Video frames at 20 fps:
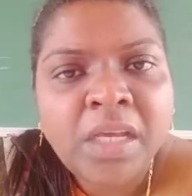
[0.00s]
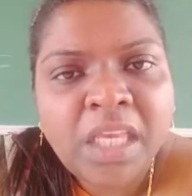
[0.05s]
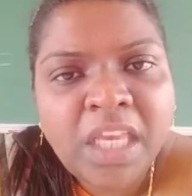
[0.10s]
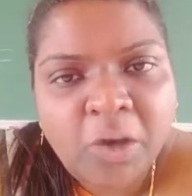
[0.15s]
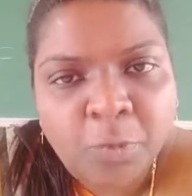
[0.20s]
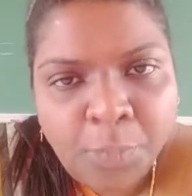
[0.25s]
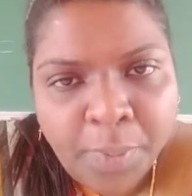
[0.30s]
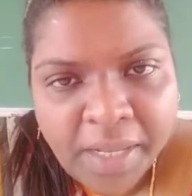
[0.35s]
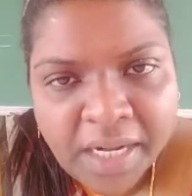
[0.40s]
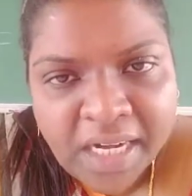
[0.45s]

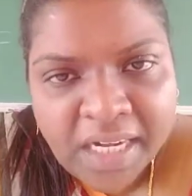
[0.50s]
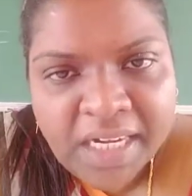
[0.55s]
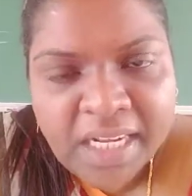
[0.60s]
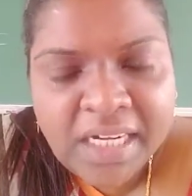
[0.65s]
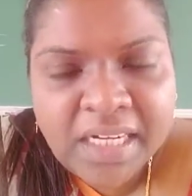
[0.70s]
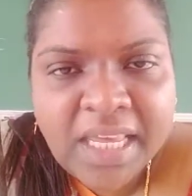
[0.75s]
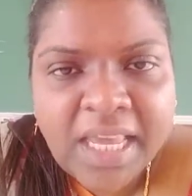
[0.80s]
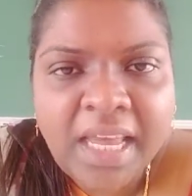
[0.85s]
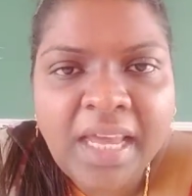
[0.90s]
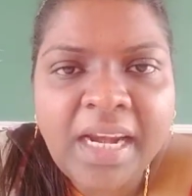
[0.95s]
Give
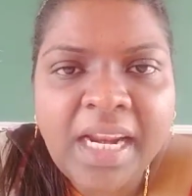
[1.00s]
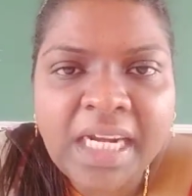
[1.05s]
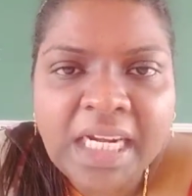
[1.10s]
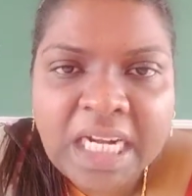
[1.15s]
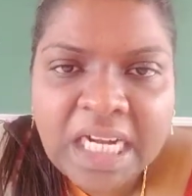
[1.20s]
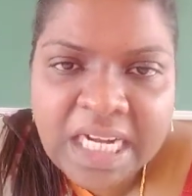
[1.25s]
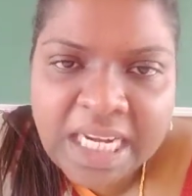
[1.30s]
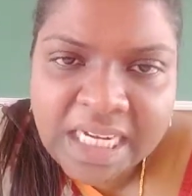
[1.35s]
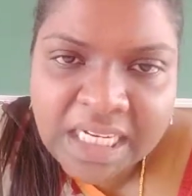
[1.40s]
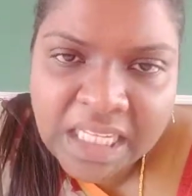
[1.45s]
perineal care and
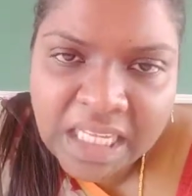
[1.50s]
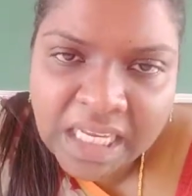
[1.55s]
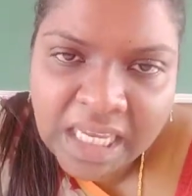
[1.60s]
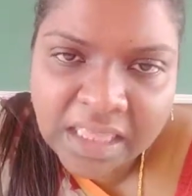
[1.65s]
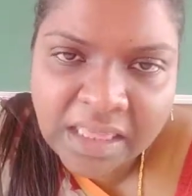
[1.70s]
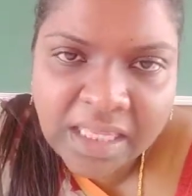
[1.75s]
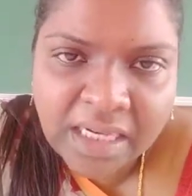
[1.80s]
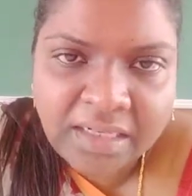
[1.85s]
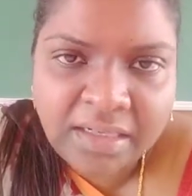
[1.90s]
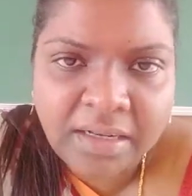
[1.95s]
clean the
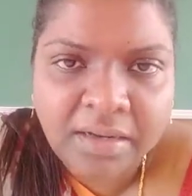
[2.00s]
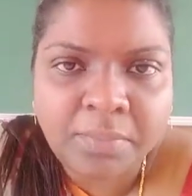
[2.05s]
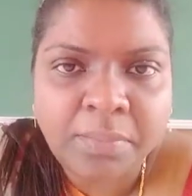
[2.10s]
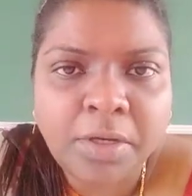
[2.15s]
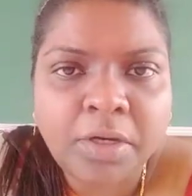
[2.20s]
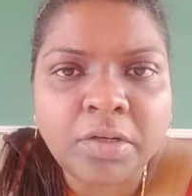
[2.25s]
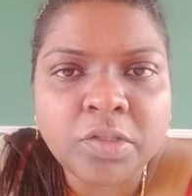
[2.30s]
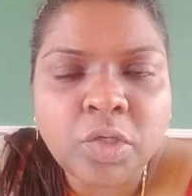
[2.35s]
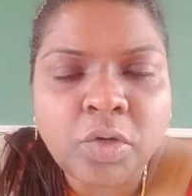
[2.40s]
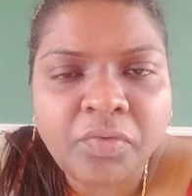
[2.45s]
catheter
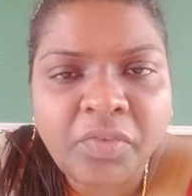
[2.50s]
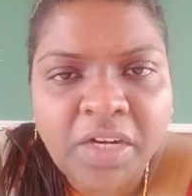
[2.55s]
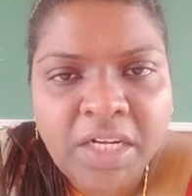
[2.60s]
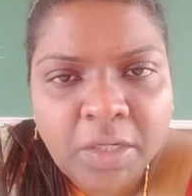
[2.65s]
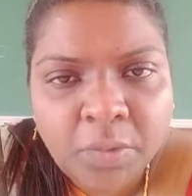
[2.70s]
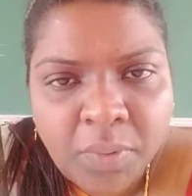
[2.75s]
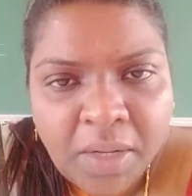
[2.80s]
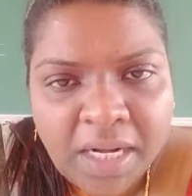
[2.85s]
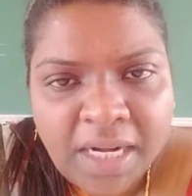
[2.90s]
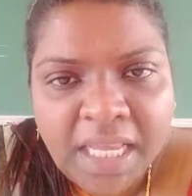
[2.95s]
because of
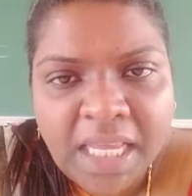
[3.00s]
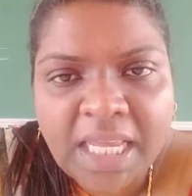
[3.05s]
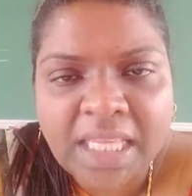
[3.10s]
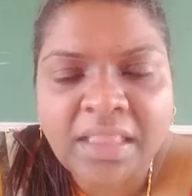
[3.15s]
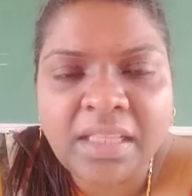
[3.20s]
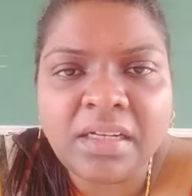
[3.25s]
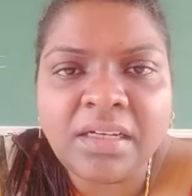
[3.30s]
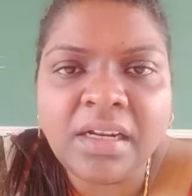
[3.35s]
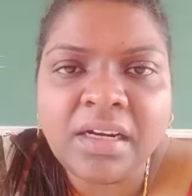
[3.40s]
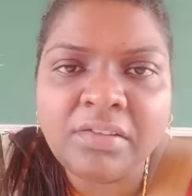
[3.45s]
indwelling
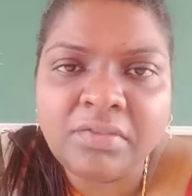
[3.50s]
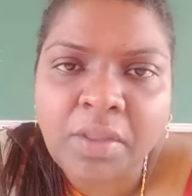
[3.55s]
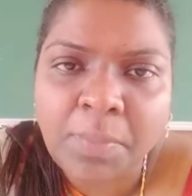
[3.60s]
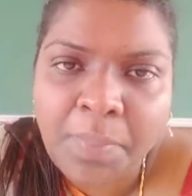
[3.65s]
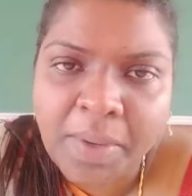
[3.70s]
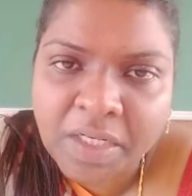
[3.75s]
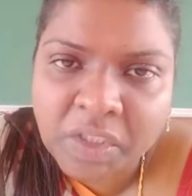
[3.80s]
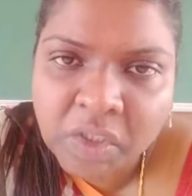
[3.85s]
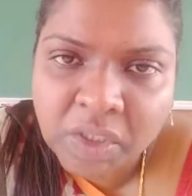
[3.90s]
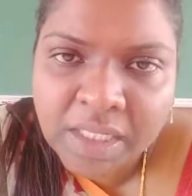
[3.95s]
catheter if the
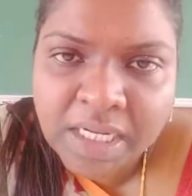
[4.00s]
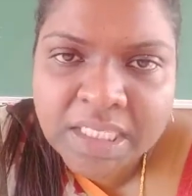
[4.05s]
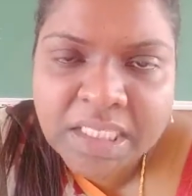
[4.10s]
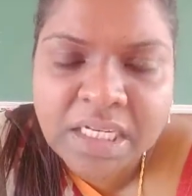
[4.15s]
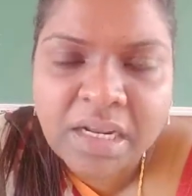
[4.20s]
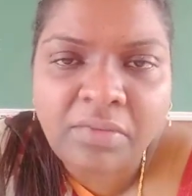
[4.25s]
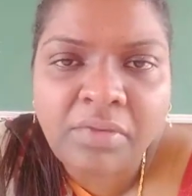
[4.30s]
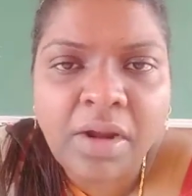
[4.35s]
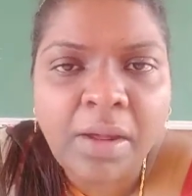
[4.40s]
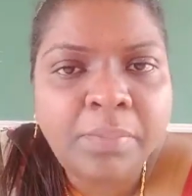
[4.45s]
patient has
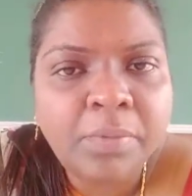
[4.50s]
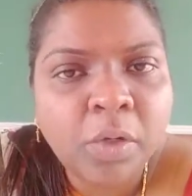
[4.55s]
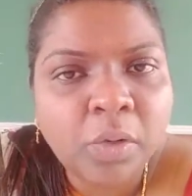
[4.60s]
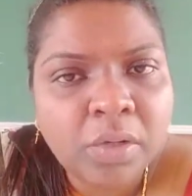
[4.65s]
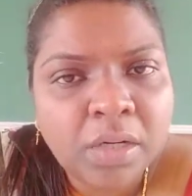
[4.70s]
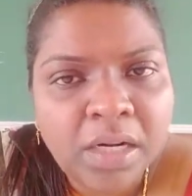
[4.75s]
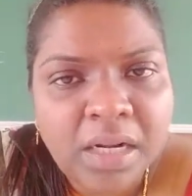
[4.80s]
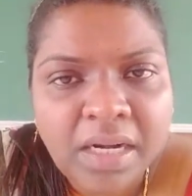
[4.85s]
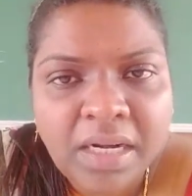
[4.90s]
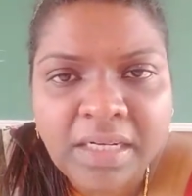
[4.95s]
developed
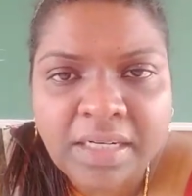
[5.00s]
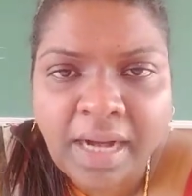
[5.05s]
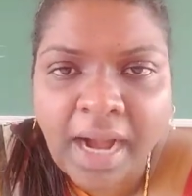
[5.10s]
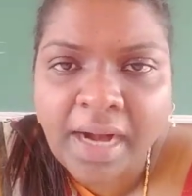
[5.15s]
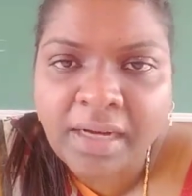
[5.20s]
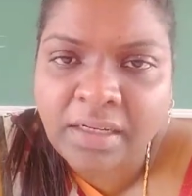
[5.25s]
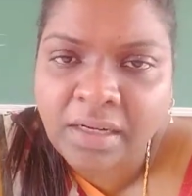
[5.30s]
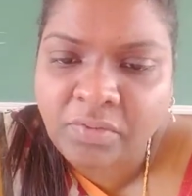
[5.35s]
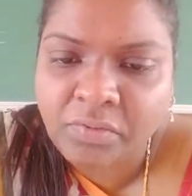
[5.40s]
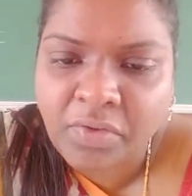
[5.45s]
urinary
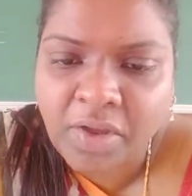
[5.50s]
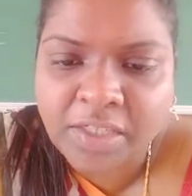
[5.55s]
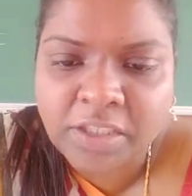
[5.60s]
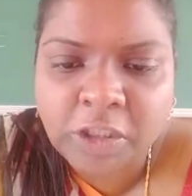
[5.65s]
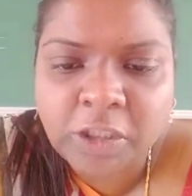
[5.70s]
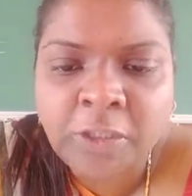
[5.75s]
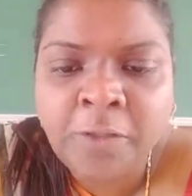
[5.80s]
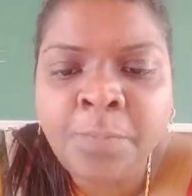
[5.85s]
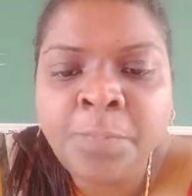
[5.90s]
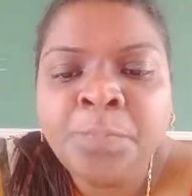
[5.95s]
tract
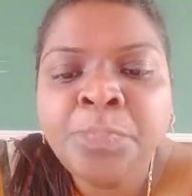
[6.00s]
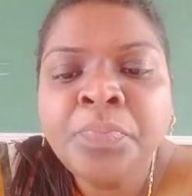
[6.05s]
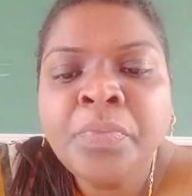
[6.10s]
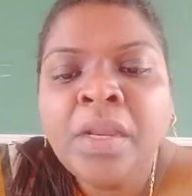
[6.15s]
infection.